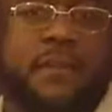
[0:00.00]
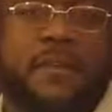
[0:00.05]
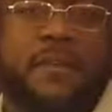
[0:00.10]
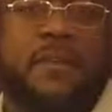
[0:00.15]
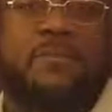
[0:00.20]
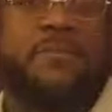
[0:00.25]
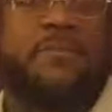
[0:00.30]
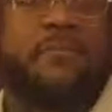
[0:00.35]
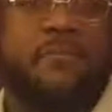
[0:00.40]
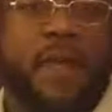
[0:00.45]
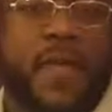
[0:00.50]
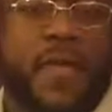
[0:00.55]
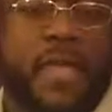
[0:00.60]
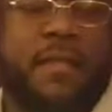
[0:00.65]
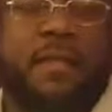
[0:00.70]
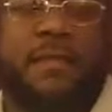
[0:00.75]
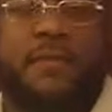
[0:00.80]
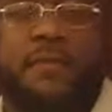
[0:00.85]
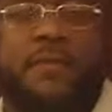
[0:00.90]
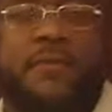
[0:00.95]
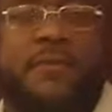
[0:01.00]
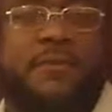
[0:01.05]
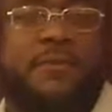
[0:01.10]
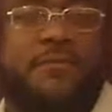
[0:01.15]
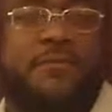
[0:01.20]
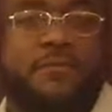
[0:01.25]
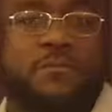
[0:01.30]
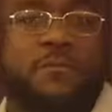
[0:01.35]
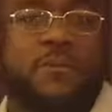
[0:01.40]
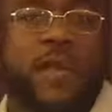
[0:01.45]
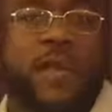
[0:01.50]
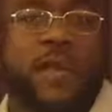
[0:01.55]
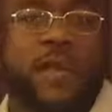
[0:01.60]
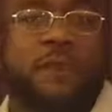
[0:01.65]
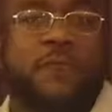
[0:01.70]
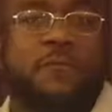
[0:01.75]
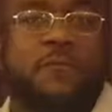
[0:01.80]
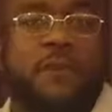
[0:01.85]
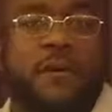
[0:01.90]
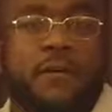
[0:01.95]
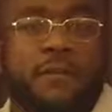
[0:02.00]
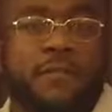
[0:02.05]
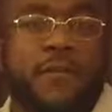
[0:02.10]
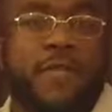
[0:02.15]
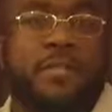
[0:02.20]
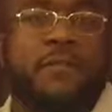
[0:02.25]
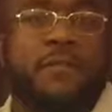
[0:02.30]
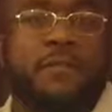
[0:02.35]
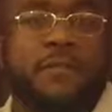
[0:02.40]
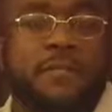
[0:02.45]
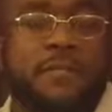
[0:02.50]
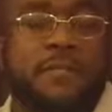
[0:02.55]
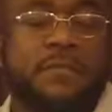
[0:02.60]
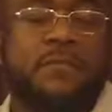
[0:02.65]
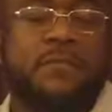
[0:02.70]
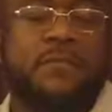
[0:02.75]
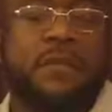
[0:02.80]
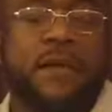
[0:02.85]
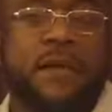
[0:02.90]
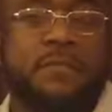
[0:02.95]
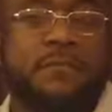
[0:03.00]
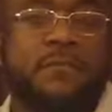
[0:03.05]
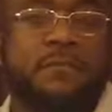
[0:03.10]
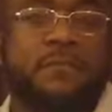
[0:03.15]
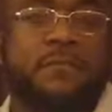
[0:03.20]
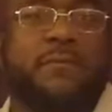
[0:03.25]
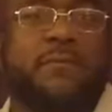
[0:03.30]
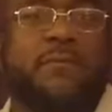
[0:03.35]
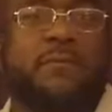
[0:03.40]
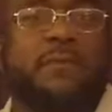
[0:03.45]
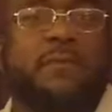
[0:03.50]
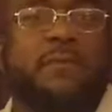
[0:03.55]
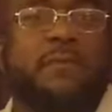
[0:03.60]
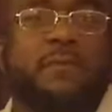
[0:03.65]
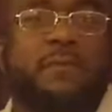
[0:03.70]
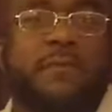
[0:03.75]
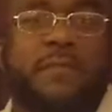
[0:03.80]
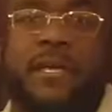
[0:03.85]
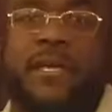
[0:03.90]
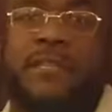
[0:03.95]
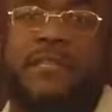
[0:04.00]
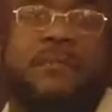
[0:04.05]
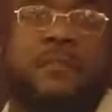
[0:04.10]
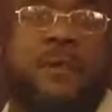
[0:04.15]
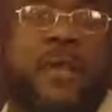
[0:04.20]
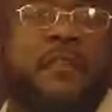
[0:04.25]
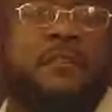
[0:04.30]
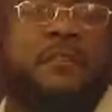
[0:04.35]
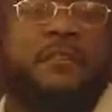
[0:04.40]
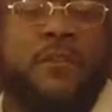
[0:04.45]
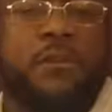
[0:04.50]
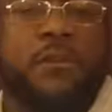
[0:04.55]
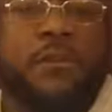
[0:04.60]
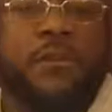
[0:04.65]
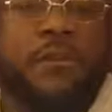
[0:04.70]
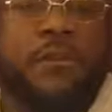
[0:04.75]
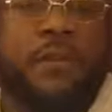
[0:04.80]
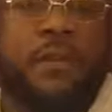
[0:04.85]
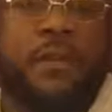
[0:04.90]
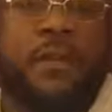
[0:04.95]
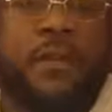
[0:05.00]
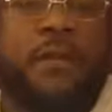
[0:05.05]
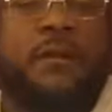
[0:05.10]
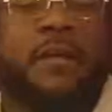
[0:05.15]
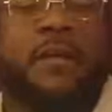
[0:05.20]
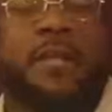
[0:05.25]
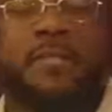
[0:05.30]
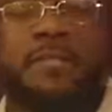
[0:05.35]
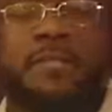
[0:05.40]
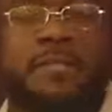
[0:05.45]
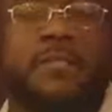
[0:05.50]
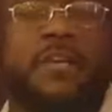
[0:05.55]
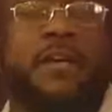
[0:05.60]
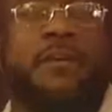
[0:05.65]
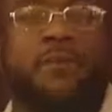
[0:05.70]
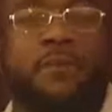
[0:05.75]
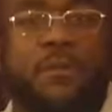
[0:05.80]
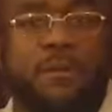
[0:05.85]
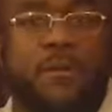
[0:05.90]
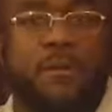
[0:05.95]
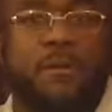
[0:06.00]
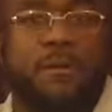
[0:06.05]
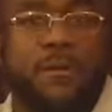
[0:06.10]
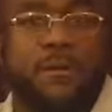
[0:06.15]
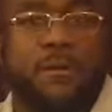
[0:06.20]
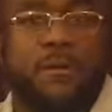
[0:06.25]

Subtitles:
It is a right to have effective assistance of counsel, not somebody that's going to go in there and sell you